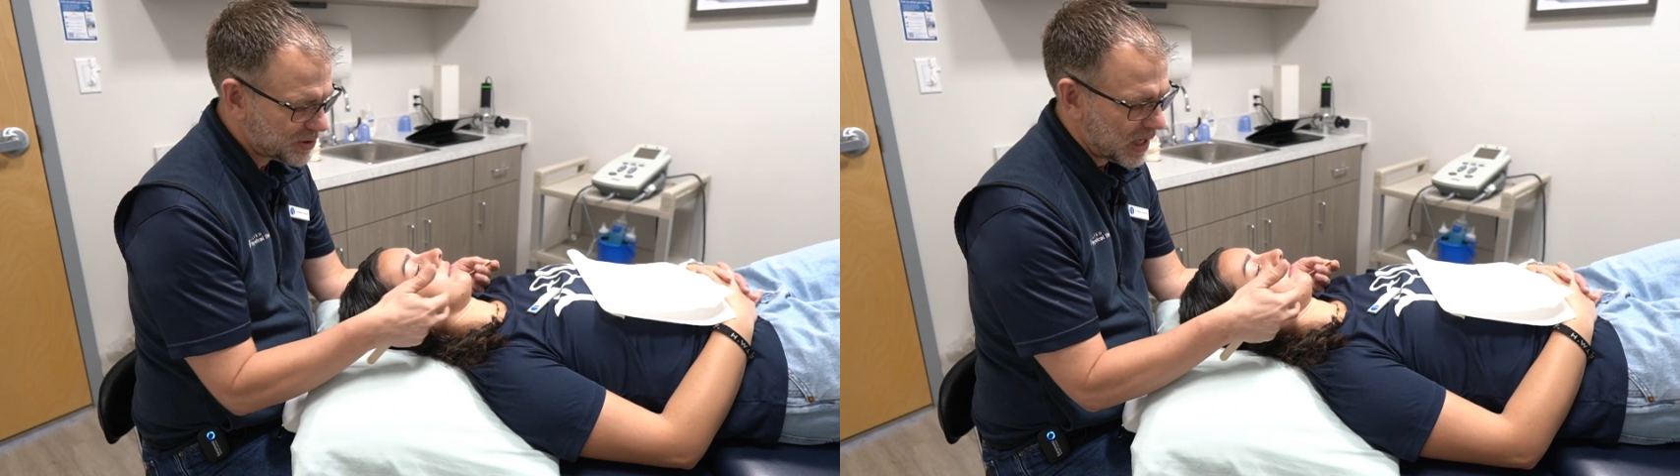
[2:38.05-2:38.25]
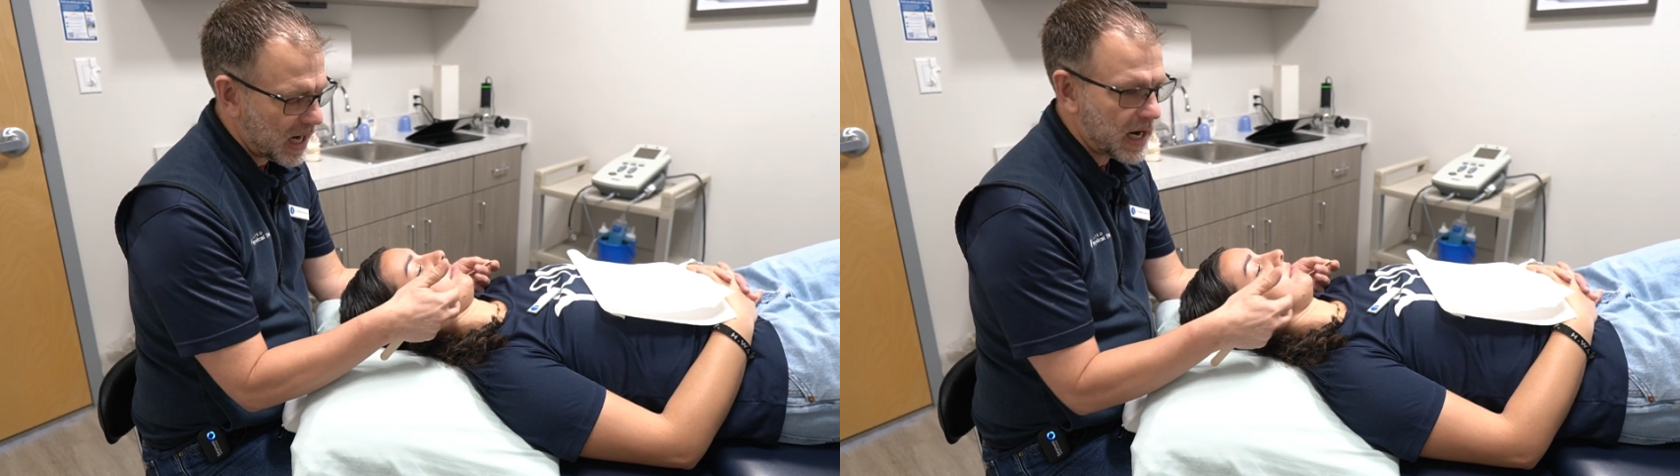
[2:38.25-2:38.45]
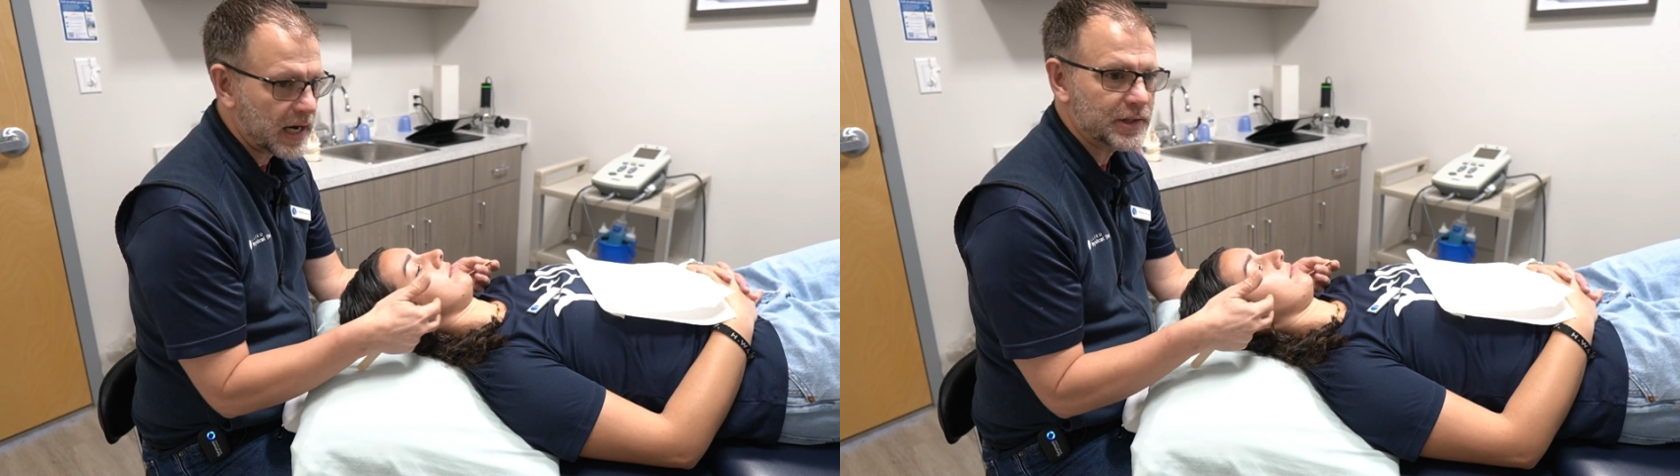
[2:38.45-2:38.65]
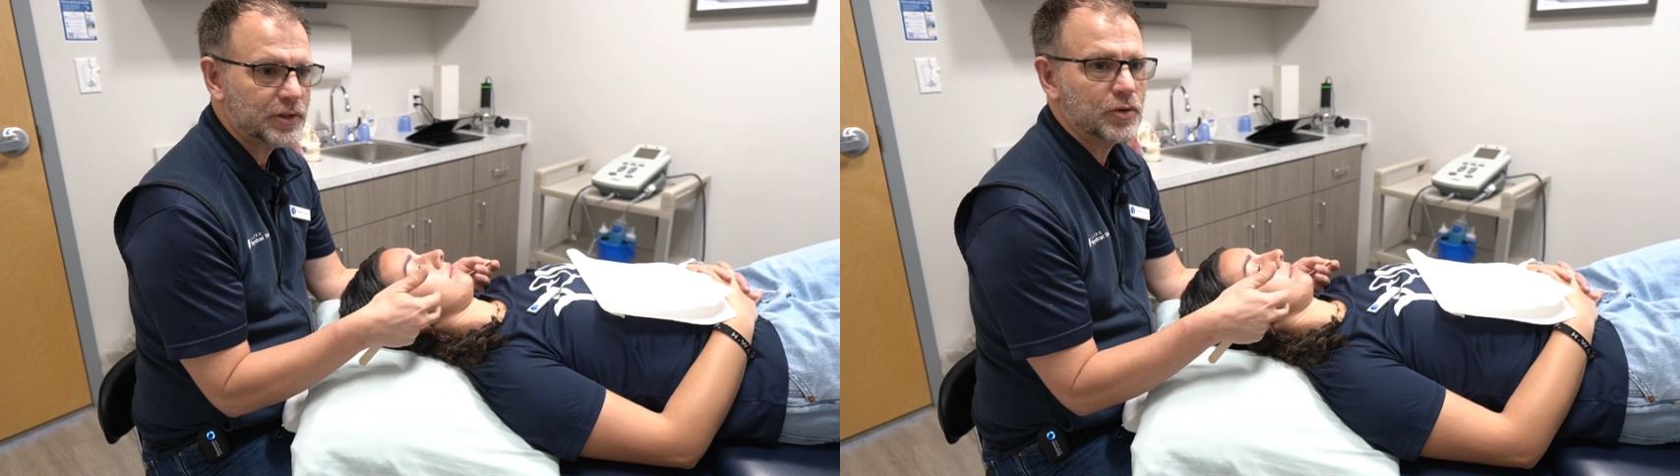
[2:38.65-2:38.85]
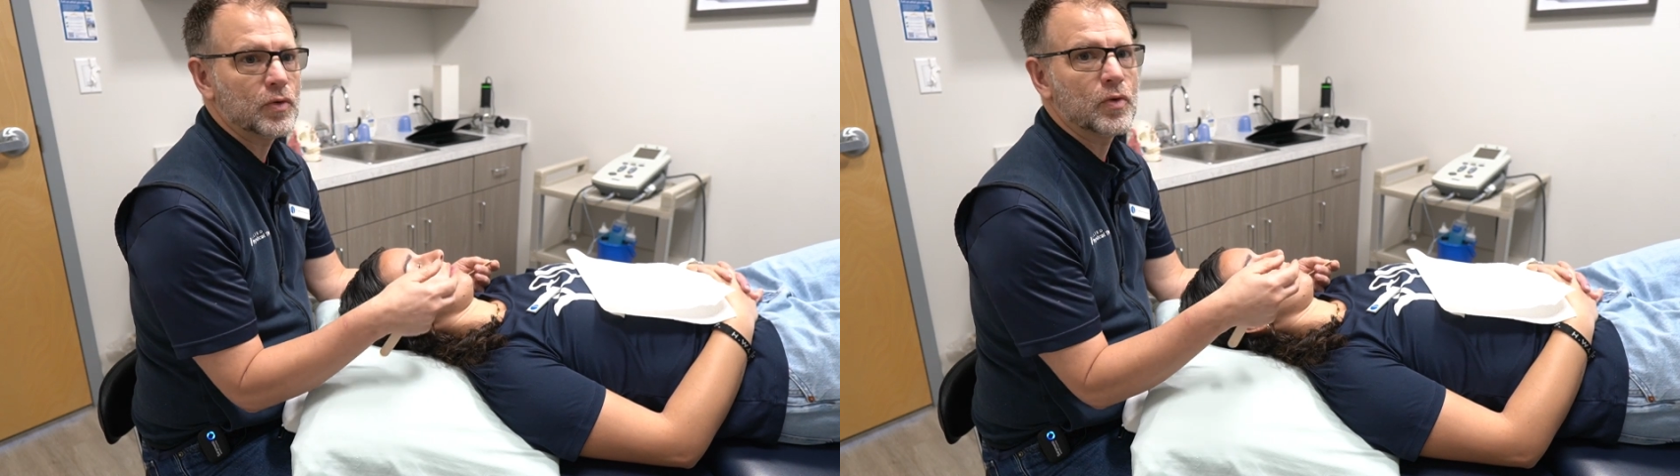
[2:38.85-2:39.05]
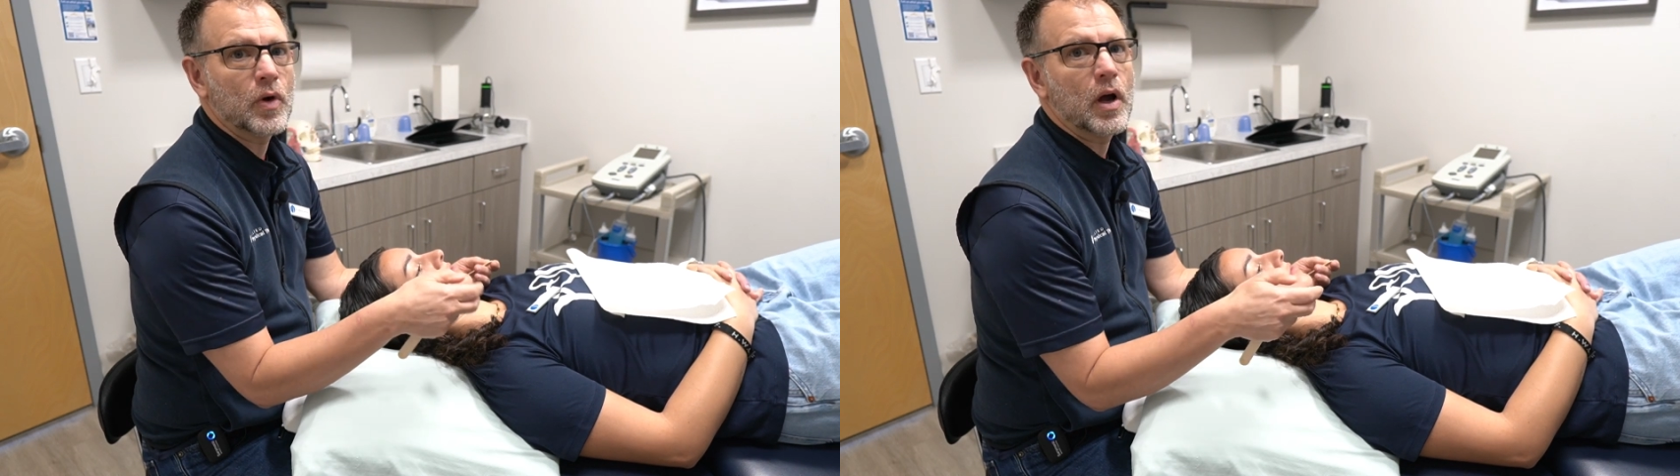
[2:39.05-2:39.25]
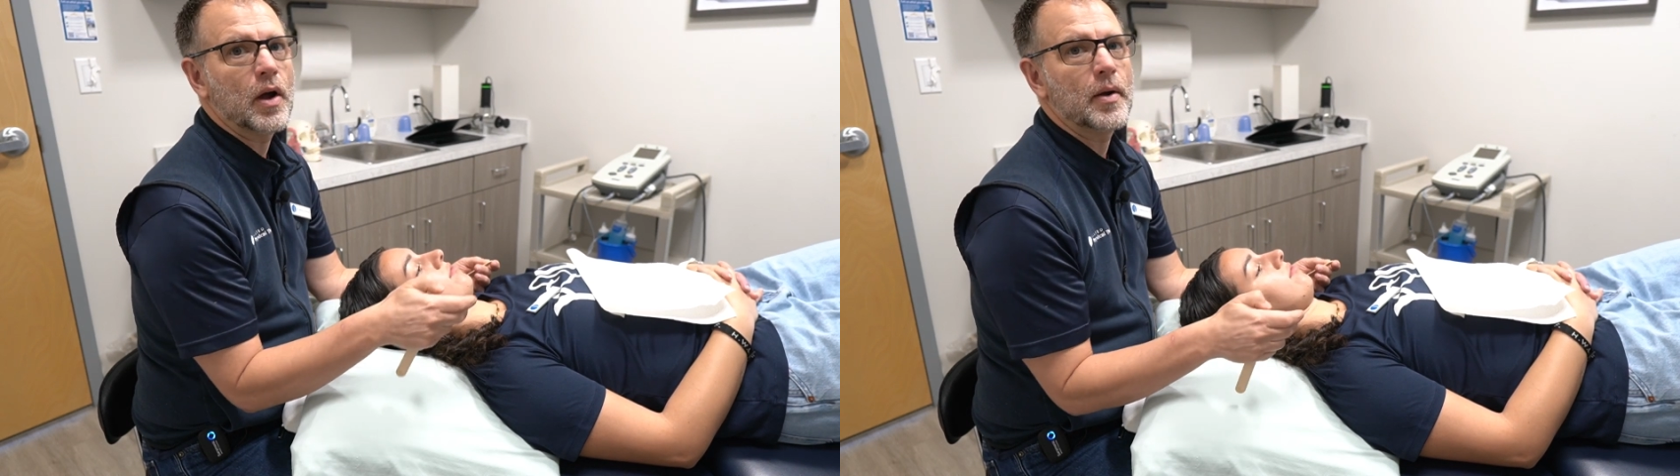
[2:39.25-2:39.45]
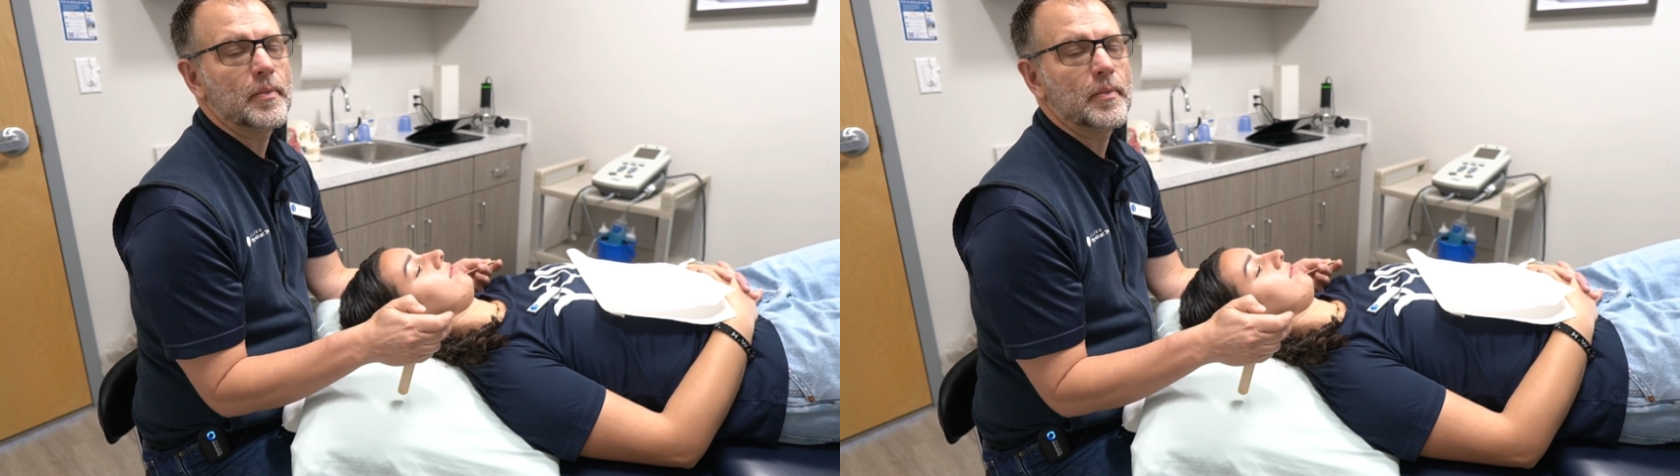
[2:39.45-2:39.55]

side to